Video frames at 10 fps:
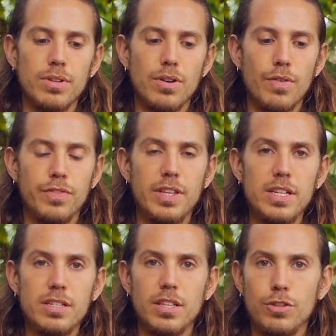of
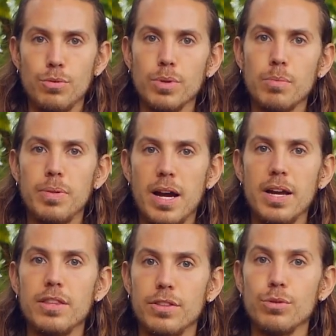this that you will
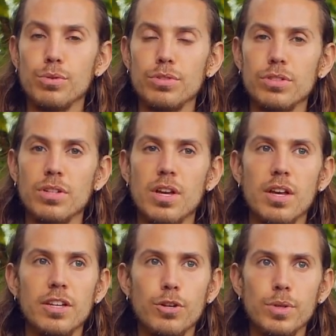apply, the tools,
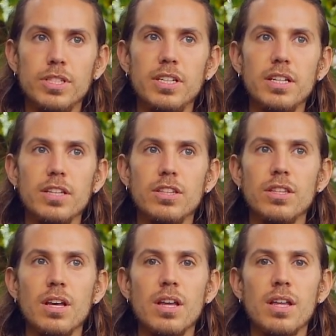you will see that
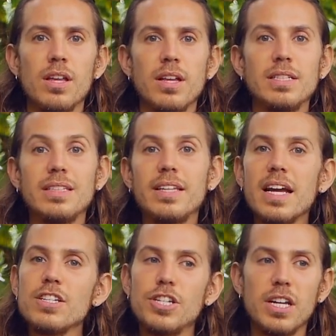the
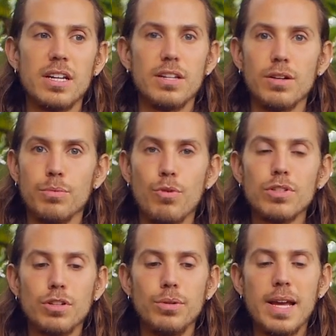tension that
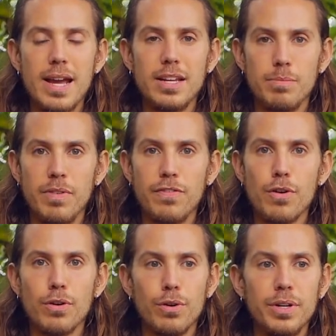was created
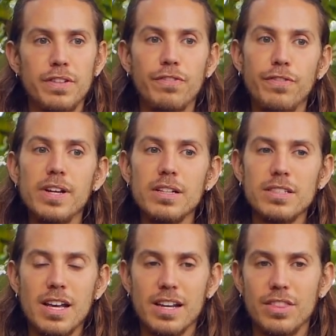before, or it
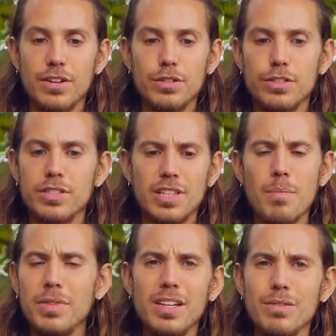feels like there's
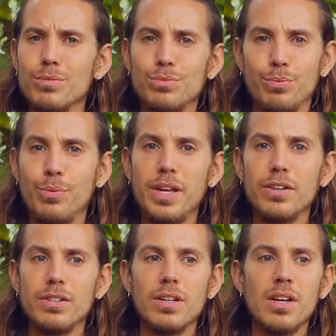something
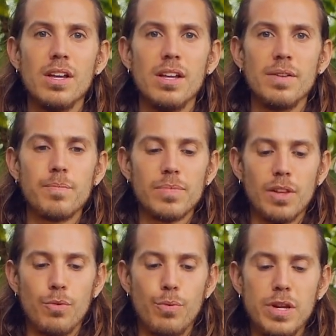weird,
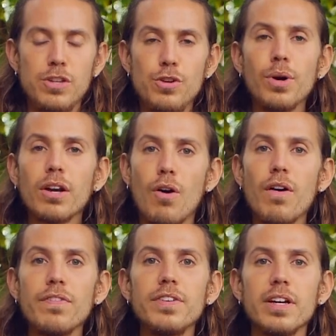when you are
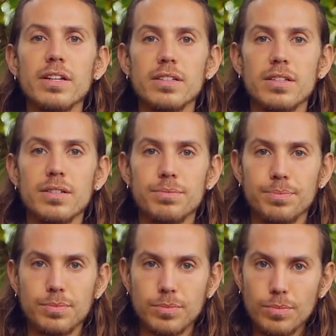confident
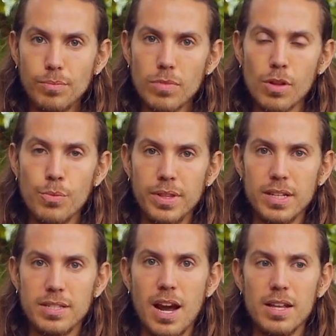with
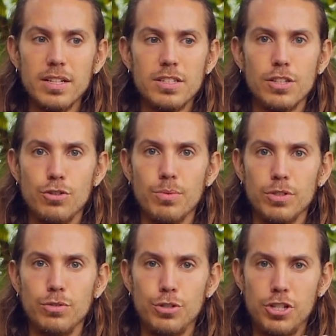the silence that you
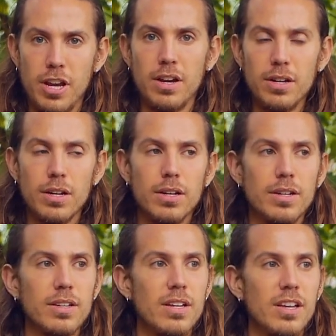want to share,
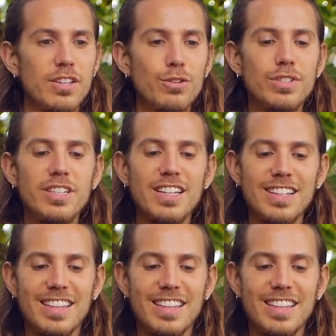you'll see that